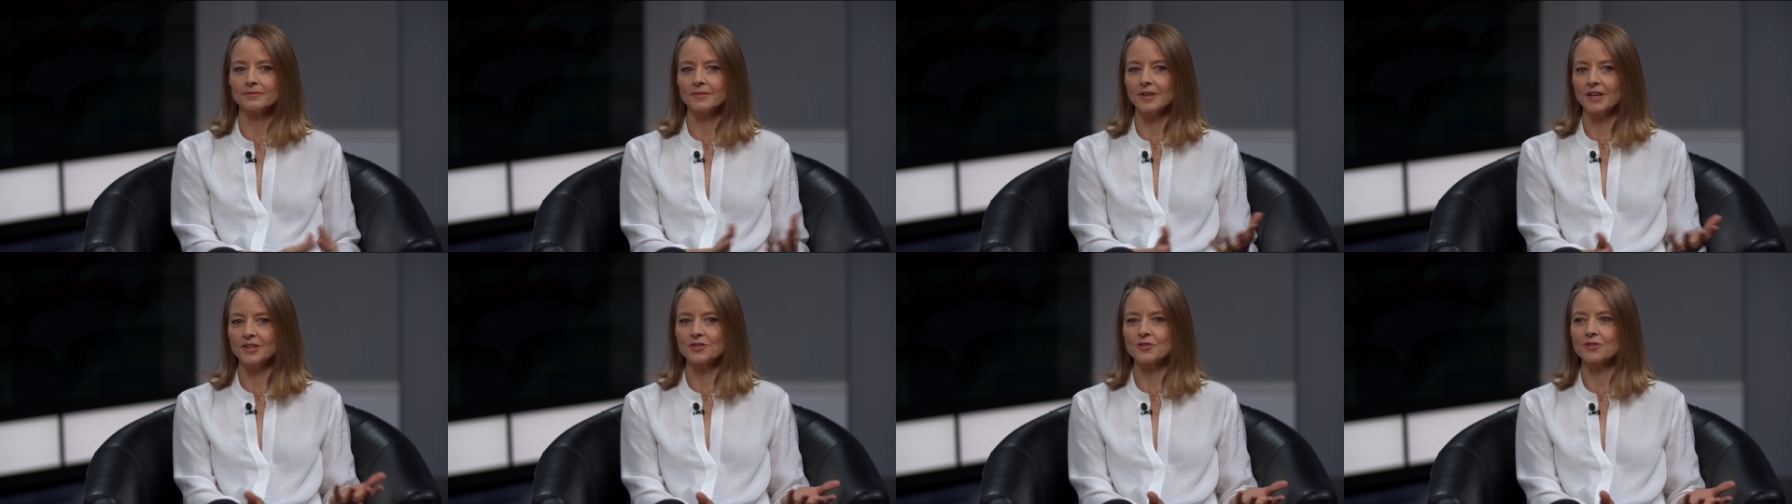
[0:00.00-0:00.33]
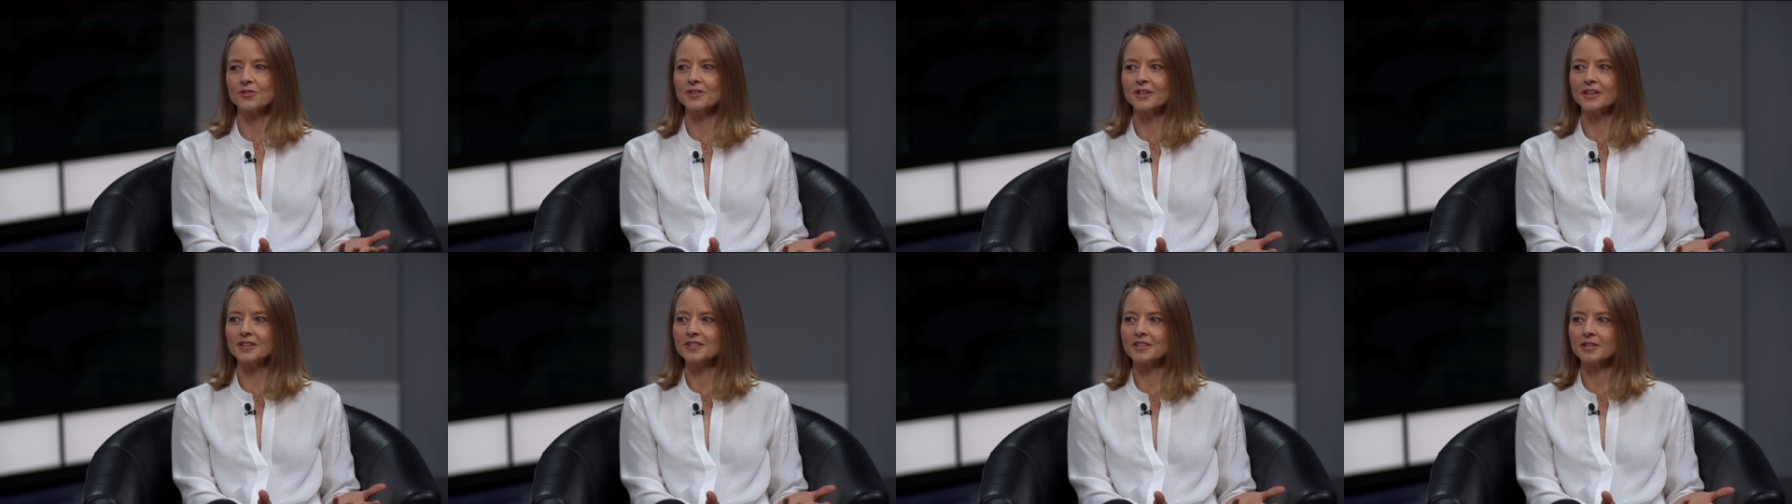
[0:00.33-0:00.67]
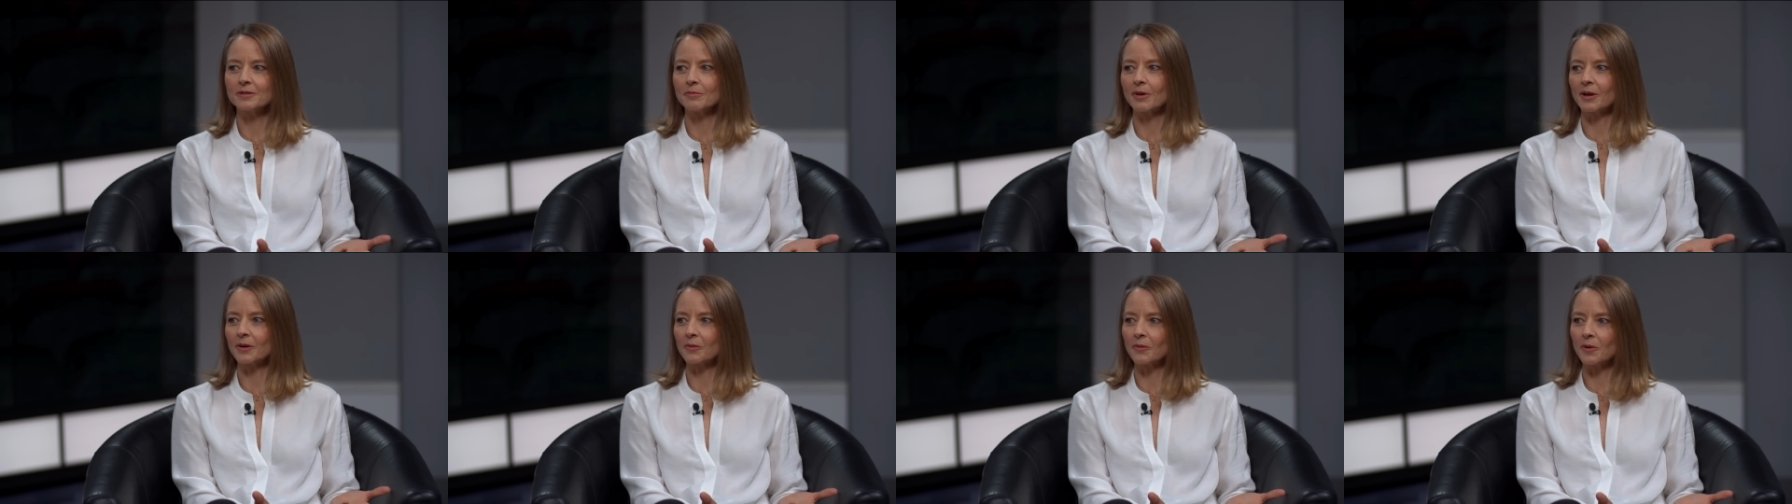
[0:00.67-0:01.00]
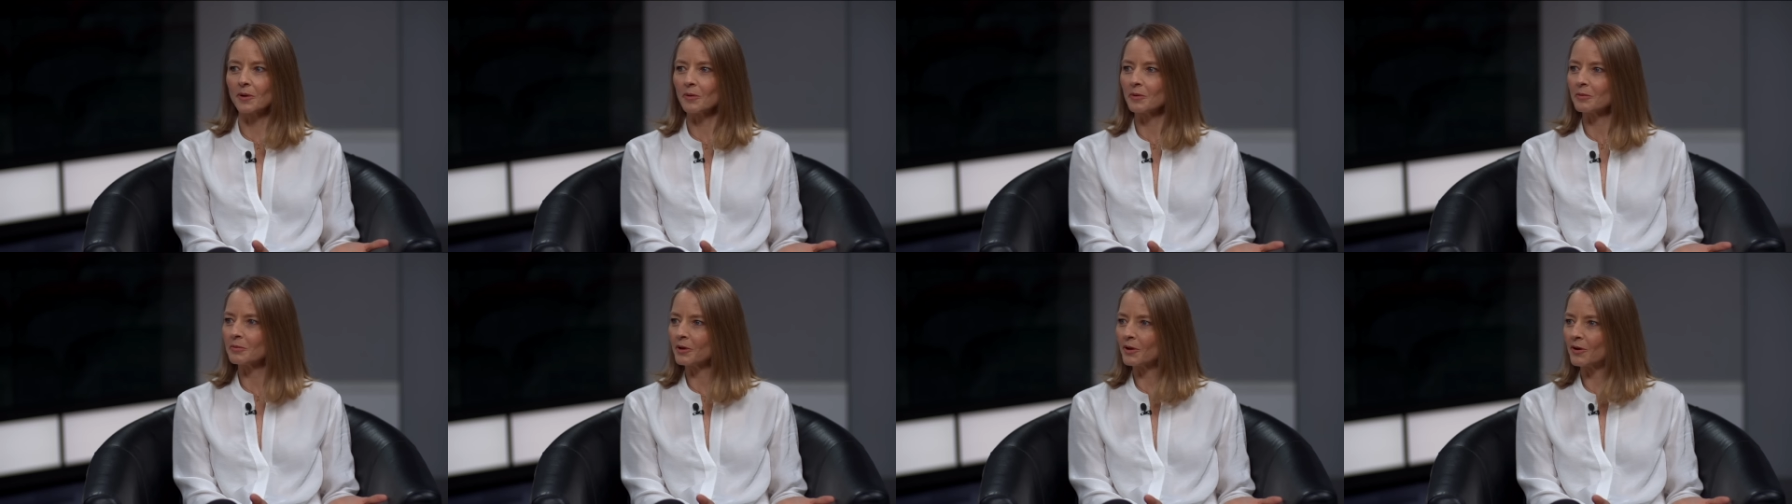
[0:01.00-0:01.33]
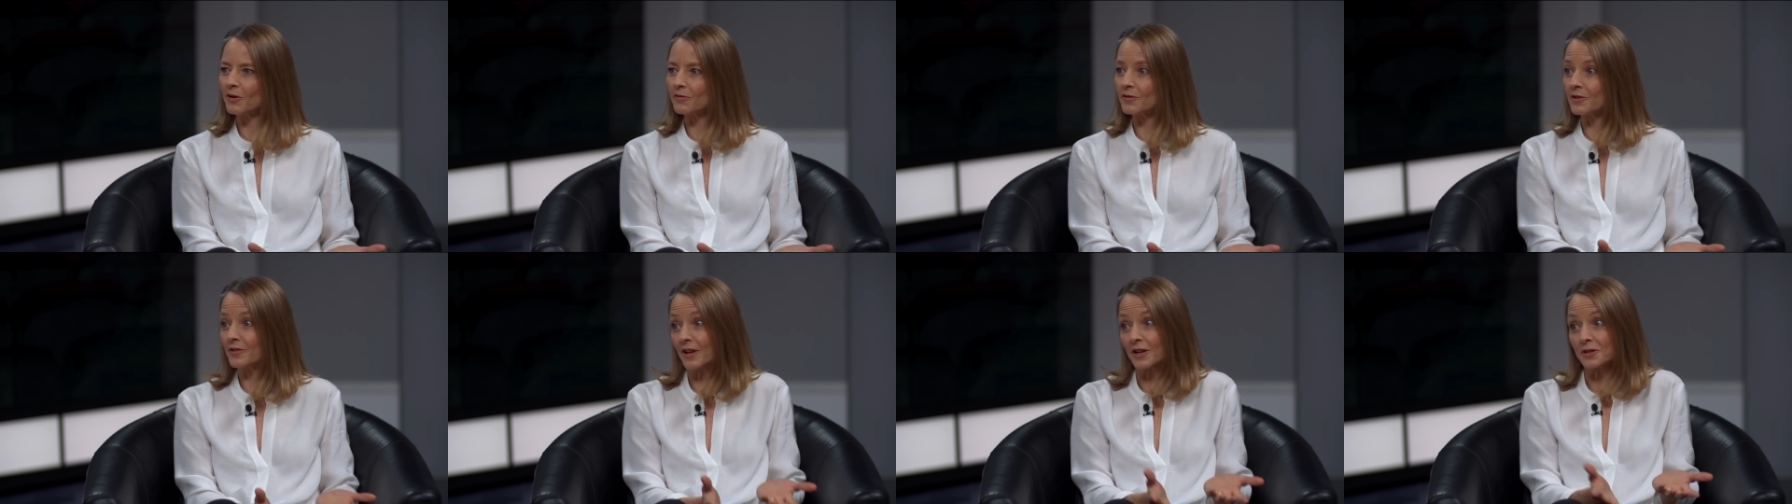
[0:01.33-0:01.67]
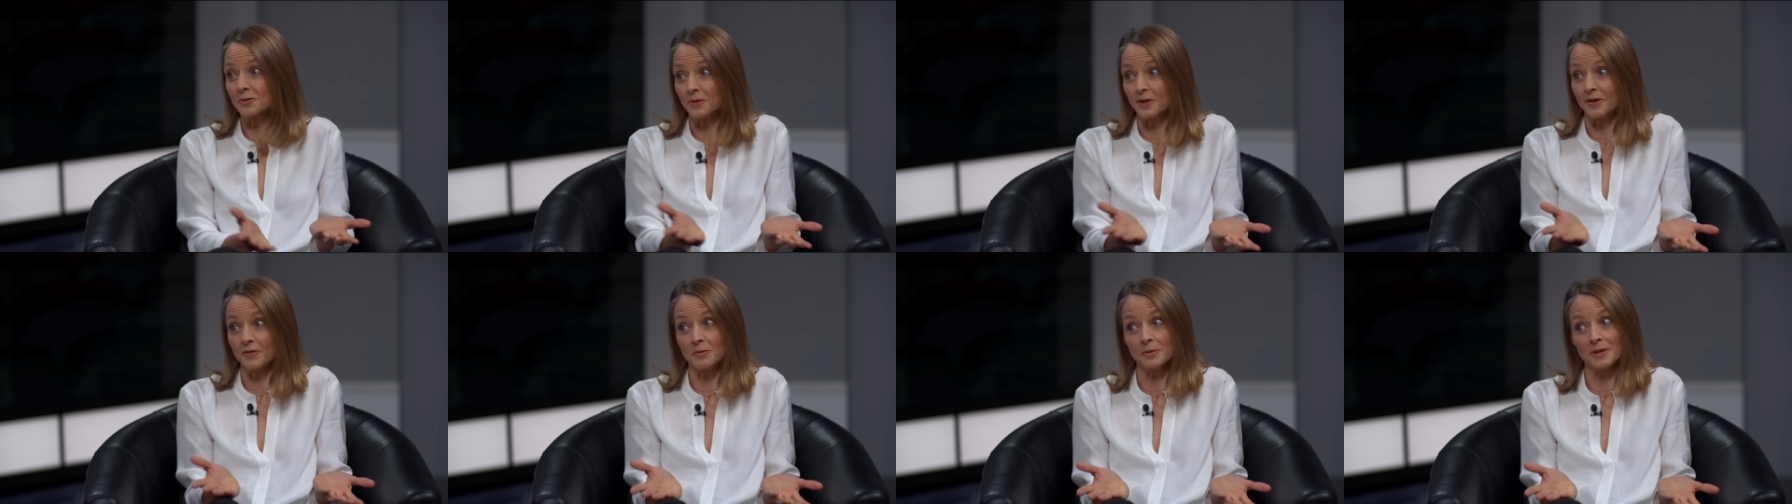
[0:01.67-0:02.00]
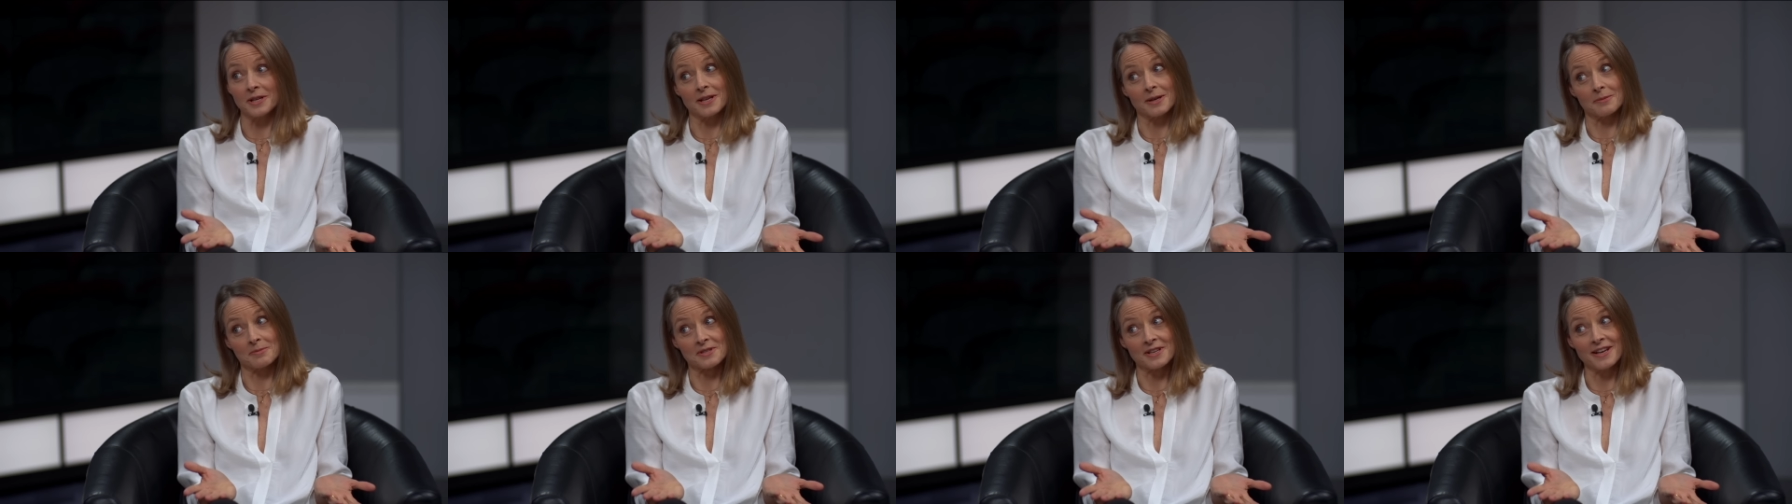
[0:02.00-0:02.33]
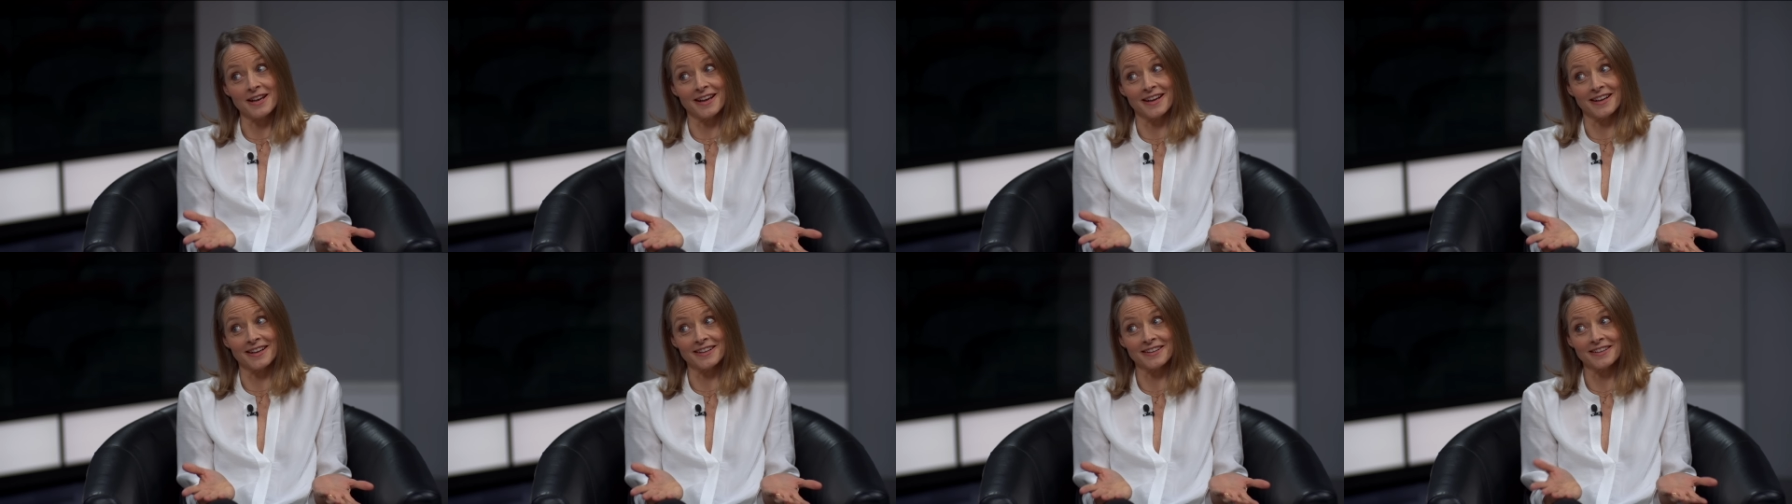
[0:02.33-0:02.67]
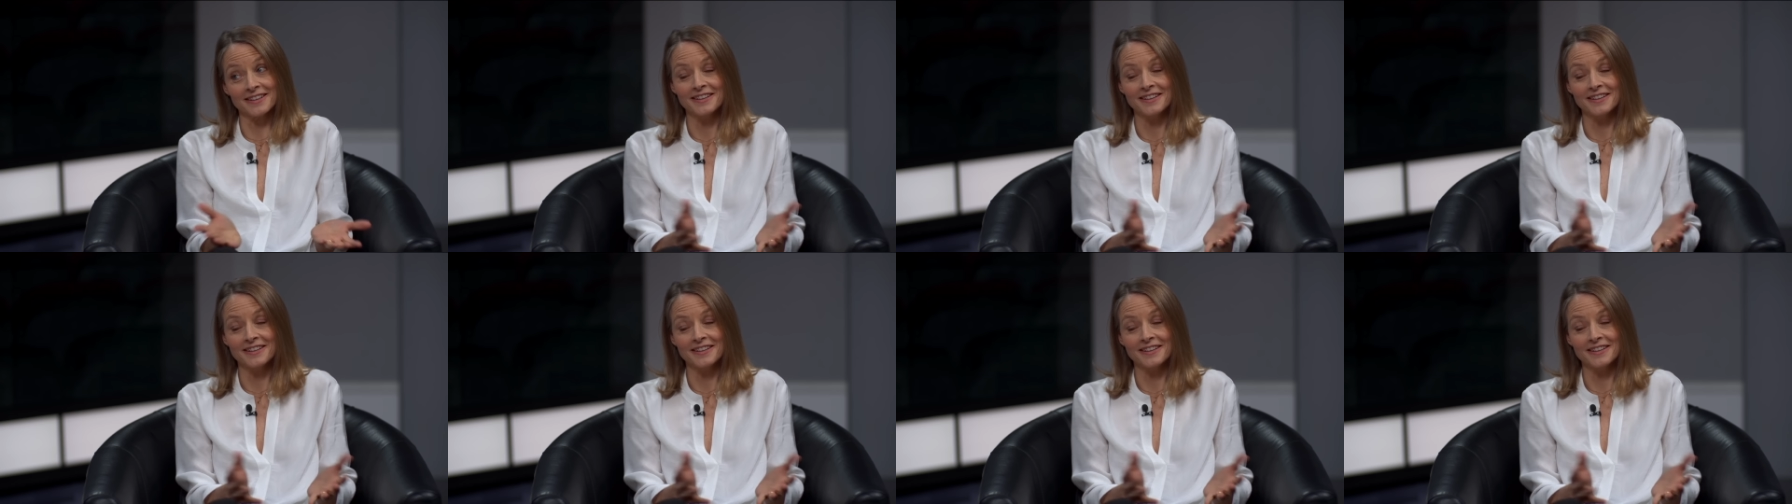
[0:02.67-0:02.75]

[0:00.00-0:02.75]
I turned 18, my career would be over. That's what everybody that's kept what, saying.